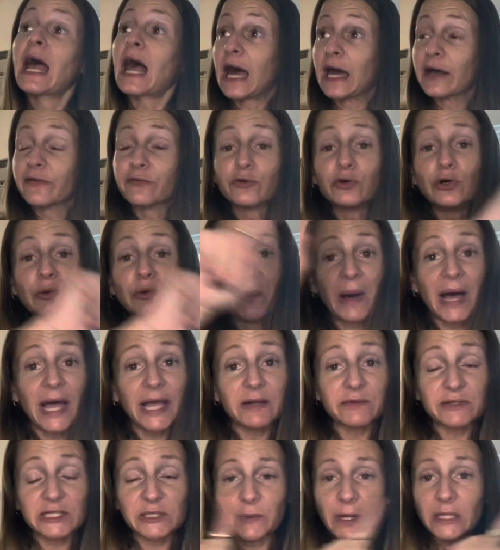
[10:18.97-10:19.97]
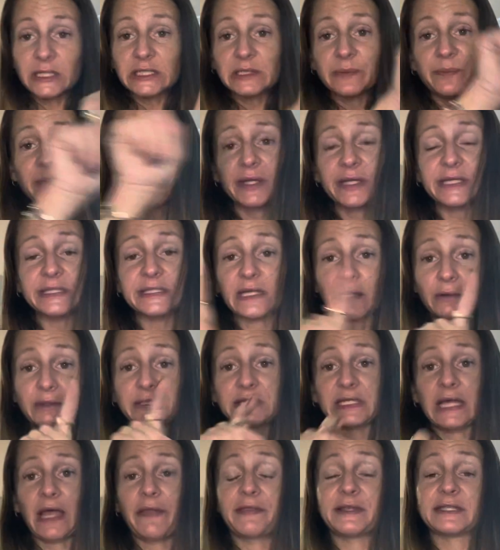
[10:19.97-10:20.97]
i rule my responsibilities
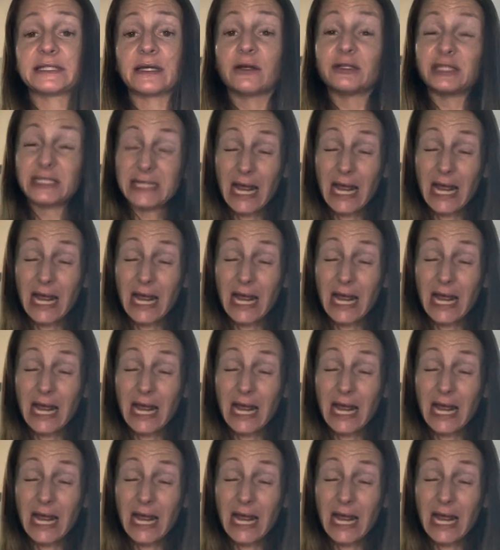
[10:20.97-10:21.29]
outside this house